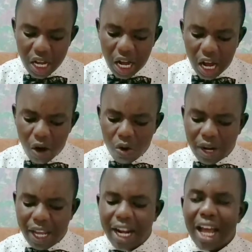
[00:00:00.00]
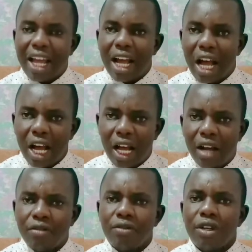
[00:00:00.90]
How can I
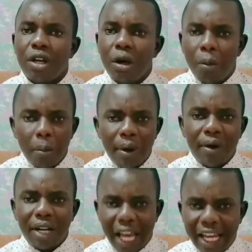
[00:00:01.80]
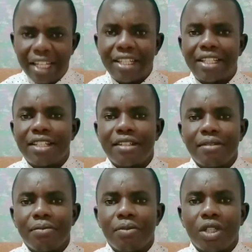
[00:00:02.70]
have more lands?
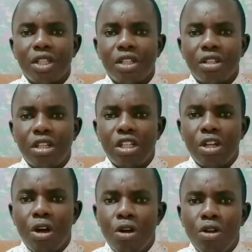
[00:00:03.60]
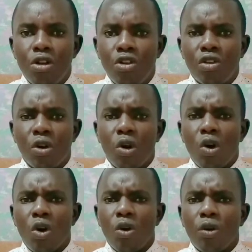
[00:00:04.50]

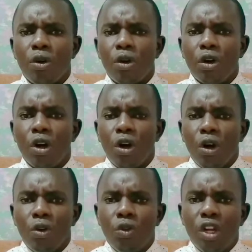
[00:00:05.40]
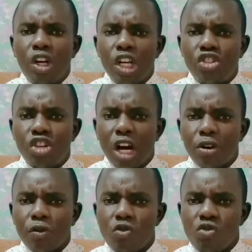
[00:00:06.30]
So the nature
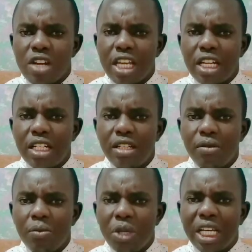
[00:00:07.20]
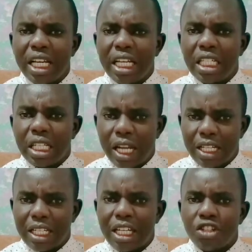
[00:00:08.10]
of greed being
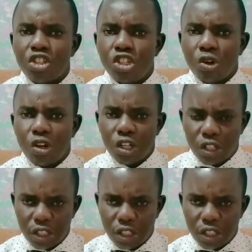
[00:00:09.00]
insidious is shown